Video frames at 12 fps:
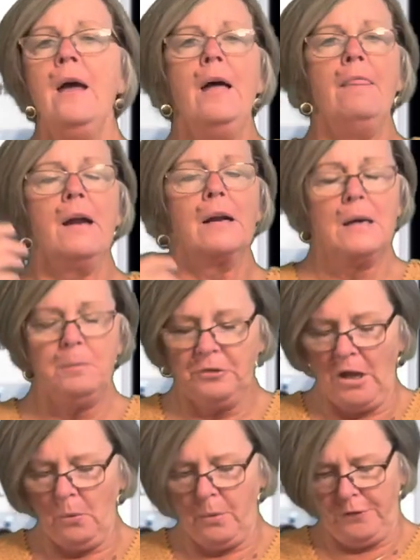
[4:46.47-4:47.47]
that comes
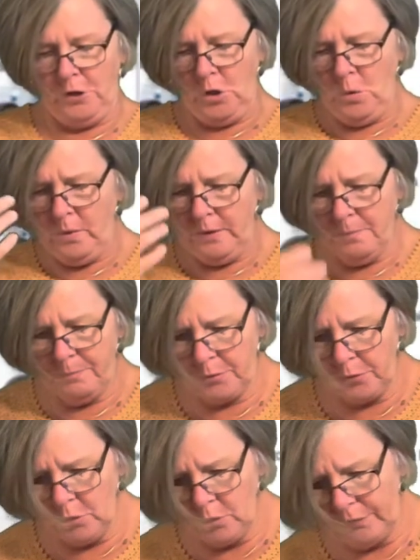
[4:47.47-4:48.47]
out with new and
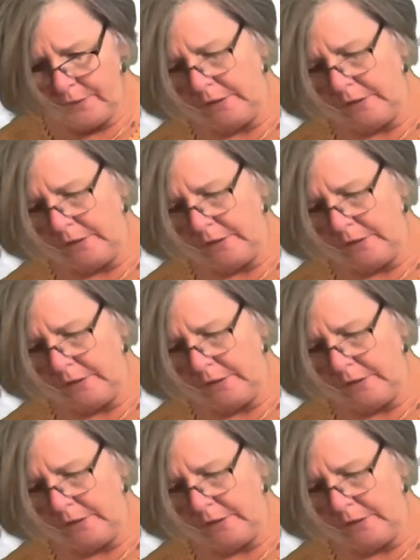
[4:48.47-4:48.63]
improved, and